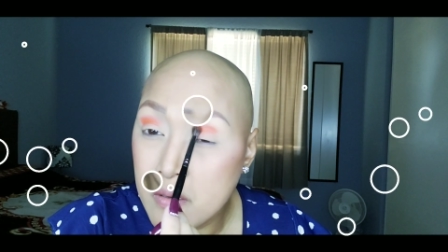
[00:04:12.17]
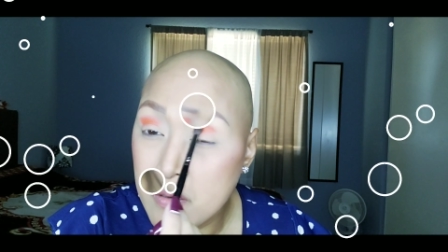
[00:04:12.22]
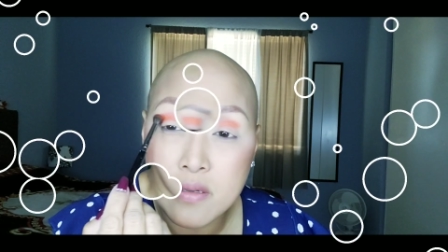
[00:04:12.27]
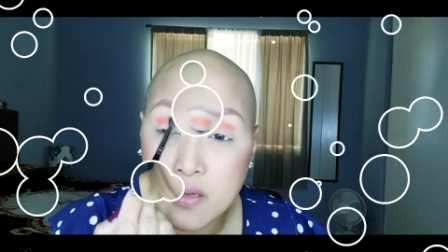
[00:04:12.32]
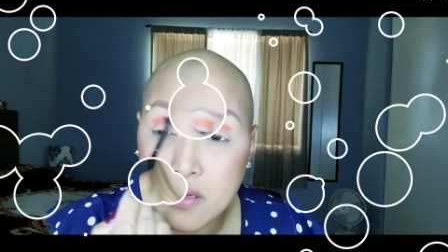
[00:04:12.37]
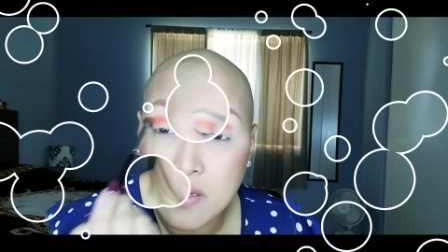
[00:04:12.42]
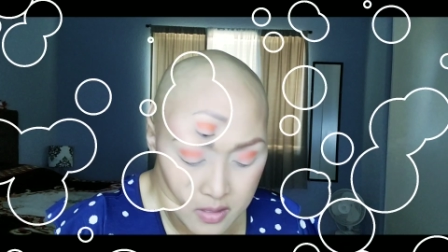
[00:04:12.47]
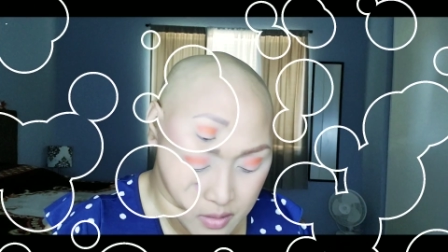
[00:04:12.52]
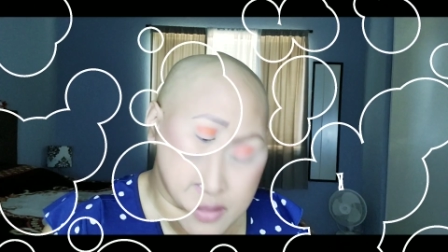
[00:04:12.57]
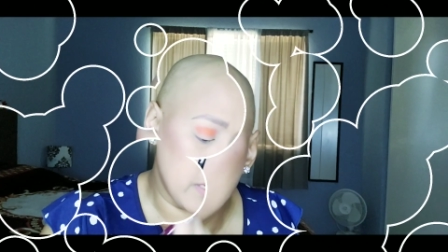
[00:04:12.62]

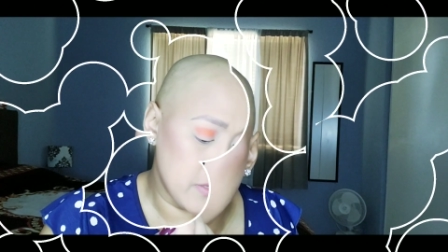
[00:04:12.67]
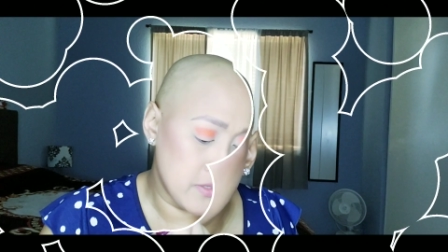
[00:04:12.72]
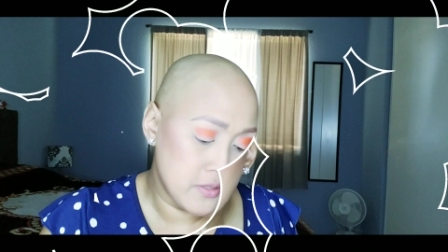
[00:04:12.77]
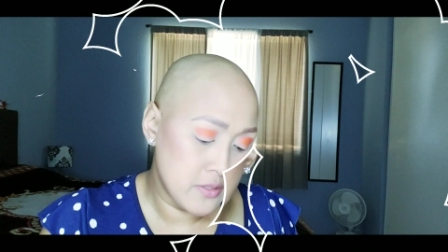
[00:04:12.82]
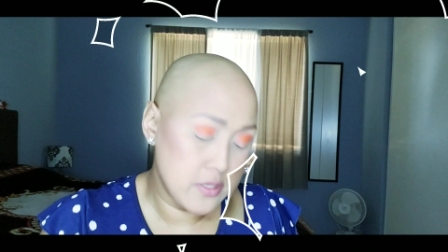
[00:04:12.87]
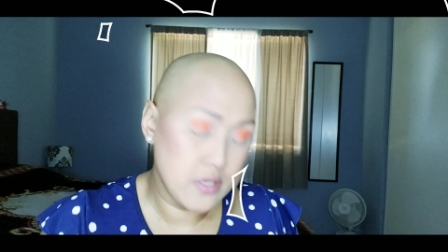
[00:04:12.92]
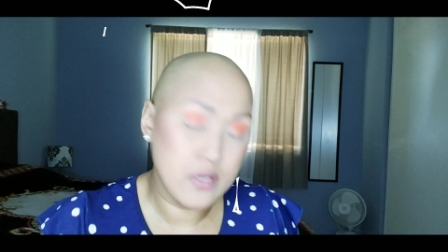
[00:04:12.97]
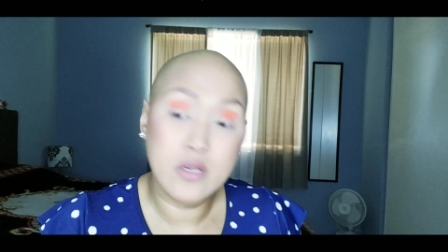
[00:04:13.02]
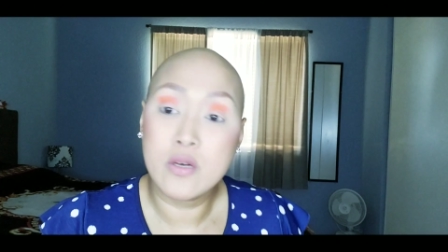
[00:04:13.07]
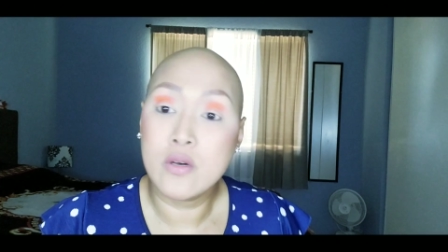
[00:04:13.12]
Okay,
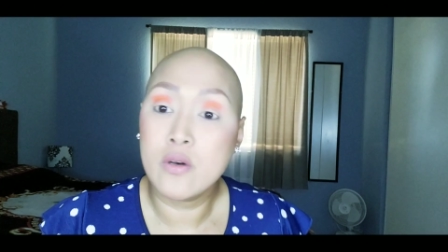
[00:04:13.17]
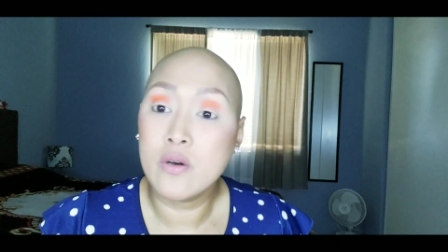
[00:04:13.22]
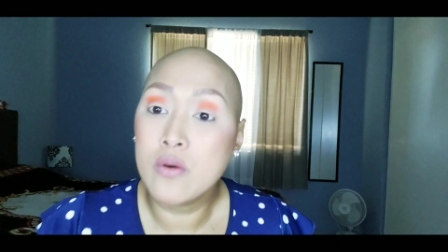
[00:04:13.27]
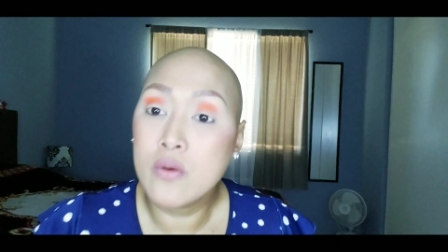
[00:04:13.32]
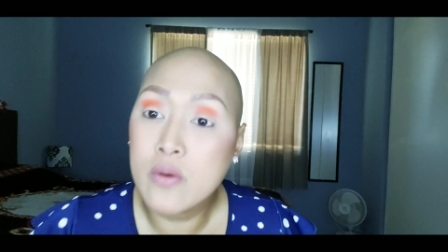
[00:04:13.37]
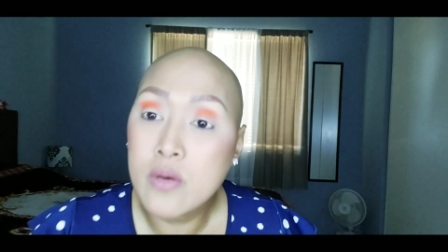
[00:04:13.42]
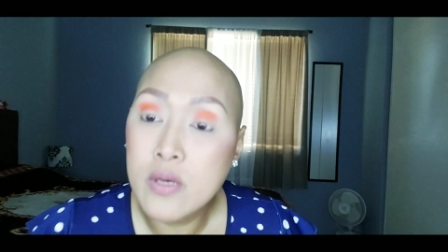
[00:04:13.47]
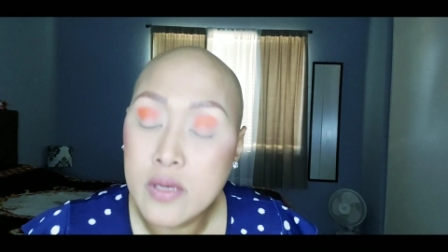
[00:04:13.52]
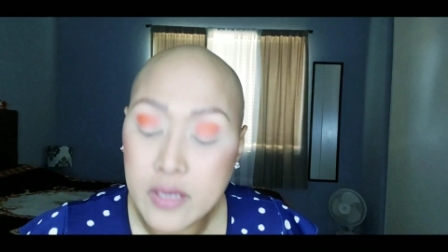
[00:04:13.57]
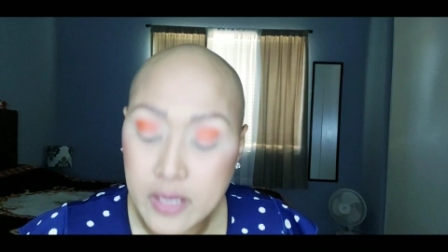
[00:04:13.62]

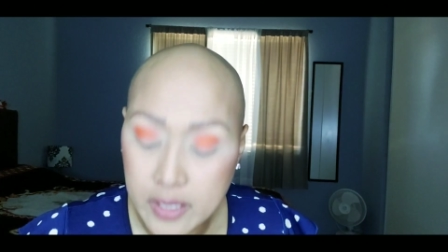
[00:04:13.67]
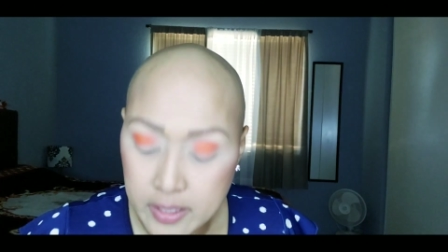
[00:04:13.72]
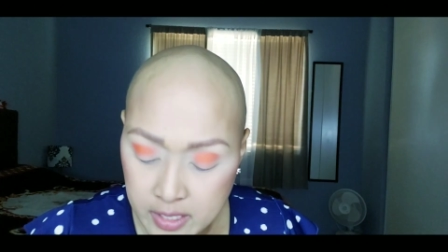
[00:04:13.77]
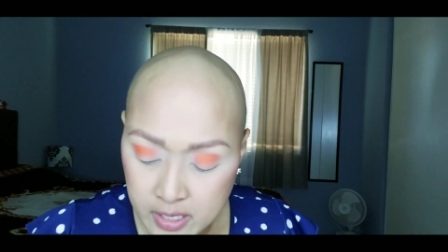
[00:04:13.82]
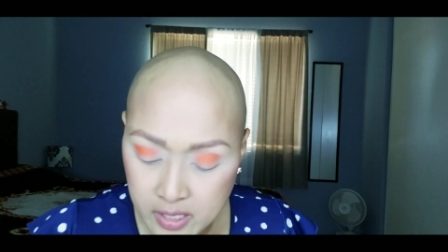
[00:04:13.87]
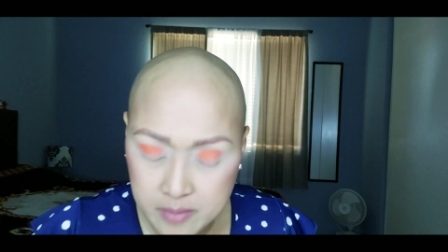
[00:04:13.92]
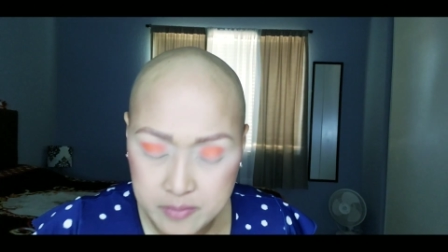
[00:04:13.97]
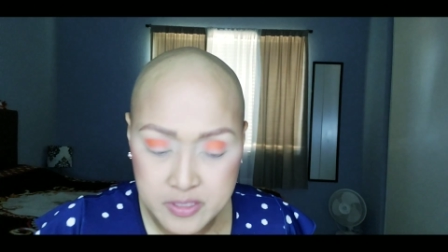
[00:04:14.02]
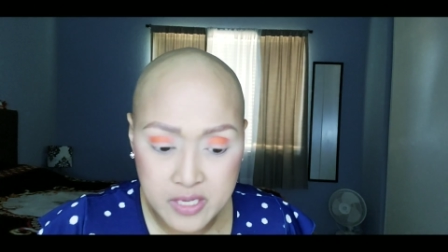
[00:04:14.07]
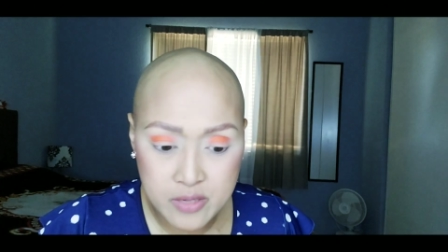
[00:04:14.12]
so I
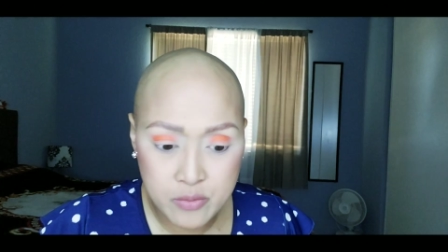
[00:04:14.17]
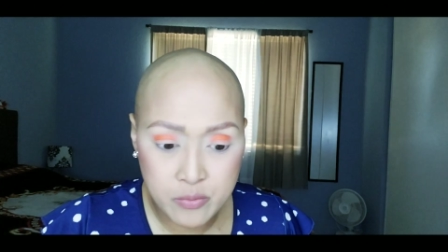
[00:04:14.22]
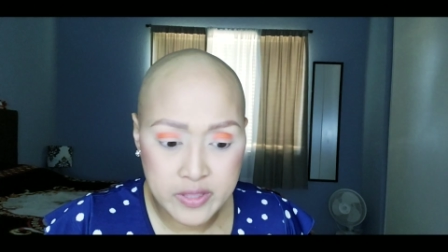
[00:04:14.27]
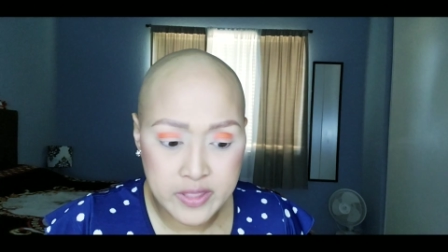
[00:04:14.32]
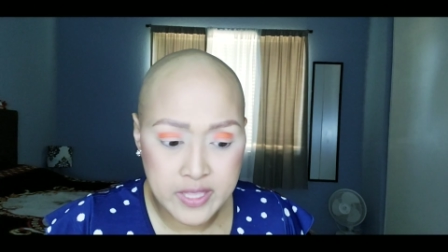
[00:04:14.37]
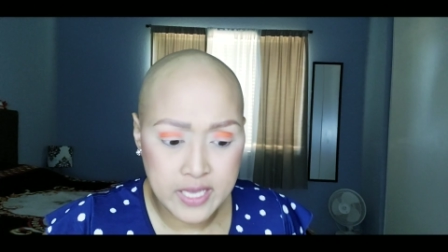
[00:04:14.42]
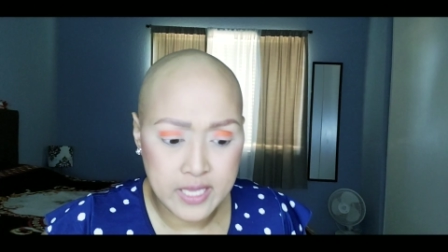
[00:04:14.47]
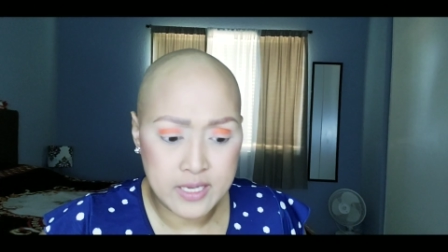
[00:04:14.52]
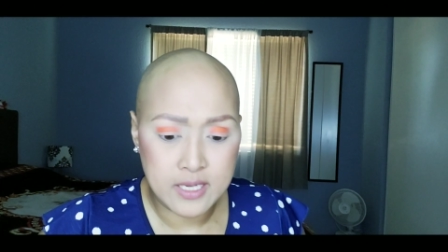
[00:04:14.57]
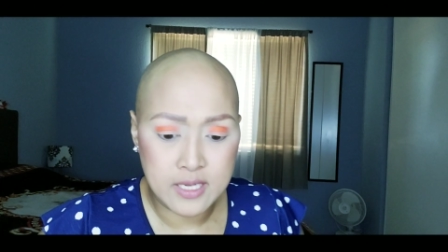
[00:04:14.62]
think I'm done with
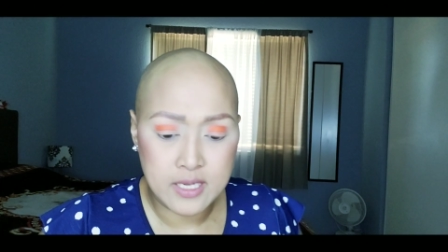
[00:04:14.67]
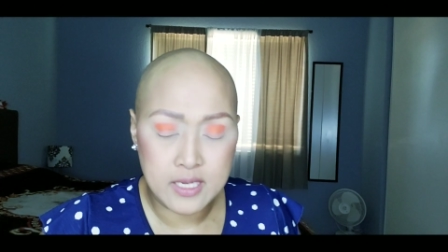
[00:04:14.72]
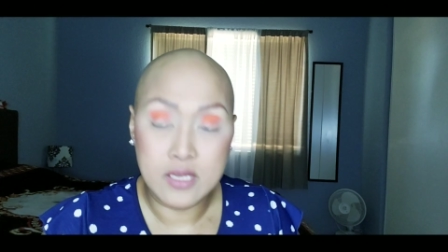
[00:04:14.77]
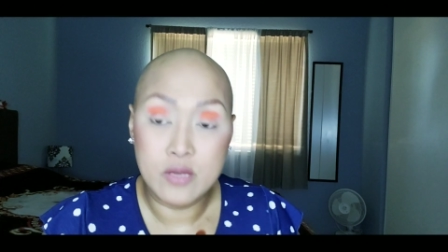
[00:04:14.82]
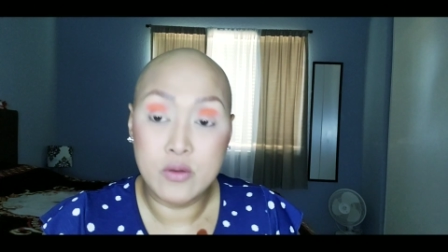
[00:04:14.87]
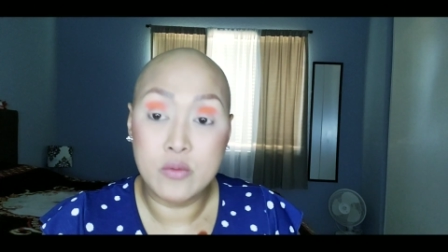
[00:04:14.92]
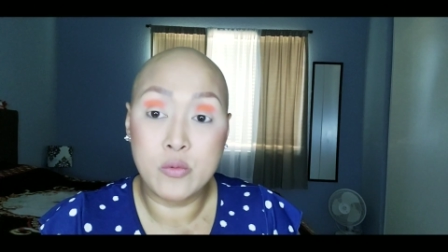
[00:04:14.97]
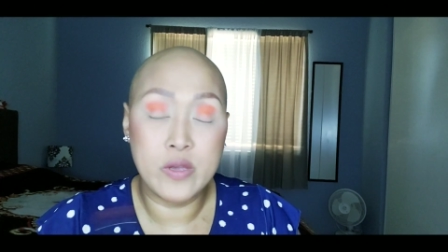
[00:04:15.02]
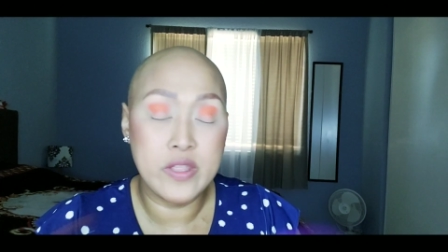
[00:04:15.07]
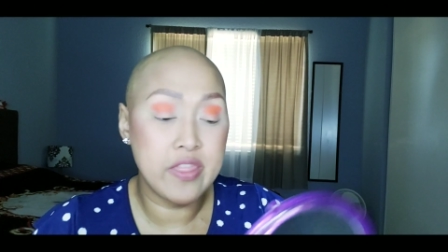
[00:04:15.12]
that,
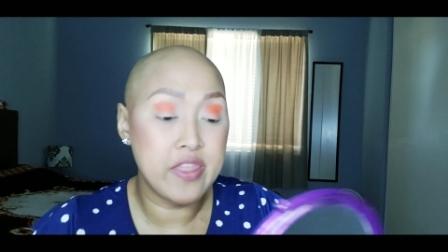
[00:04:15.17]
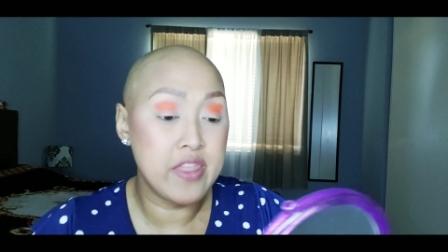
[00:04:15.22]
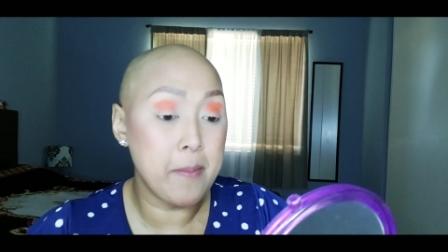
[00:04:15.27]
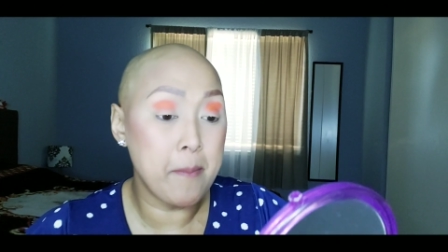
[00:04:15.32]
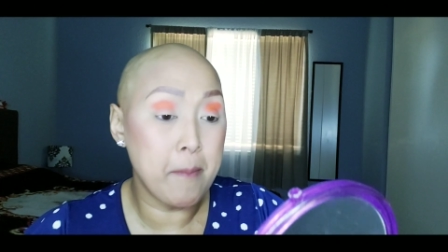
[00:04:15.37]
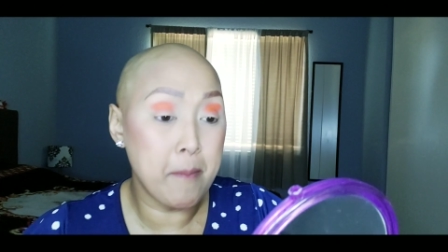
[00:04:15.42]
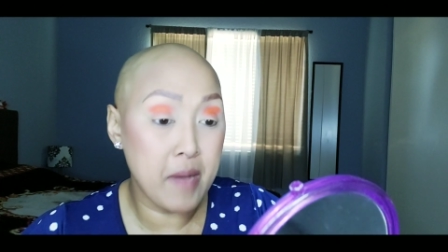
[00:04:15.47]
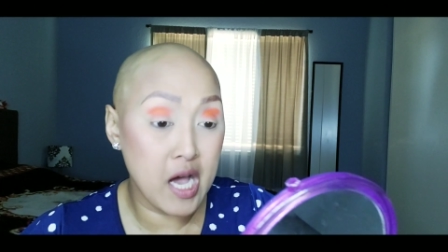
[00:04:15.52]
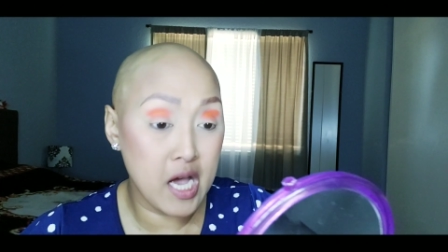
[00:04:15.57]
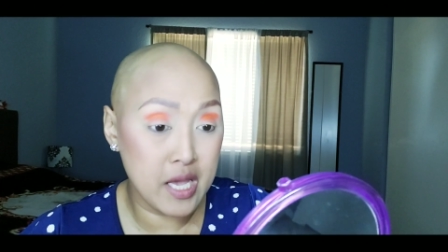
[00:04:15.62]
with the
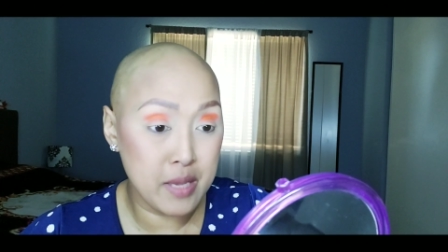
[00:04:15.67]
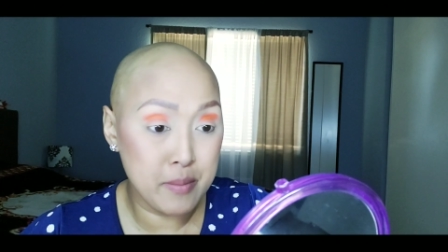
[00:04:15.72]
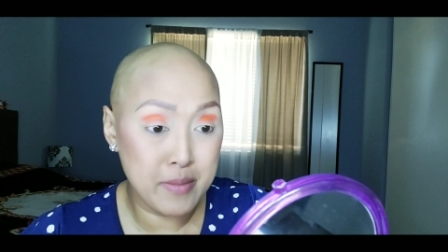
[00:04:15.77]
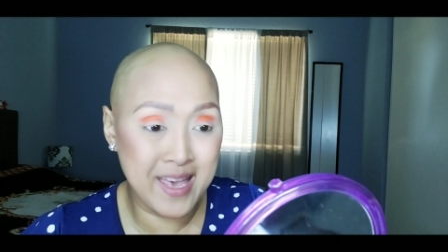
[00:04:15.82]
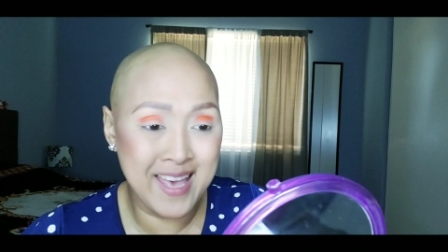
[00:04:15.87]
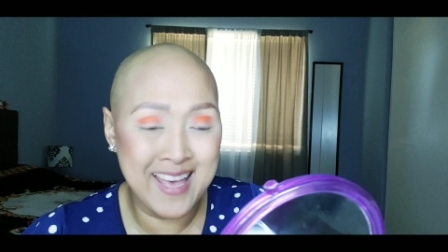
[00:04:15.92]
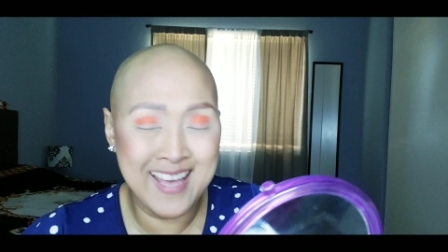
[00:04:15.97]
mime.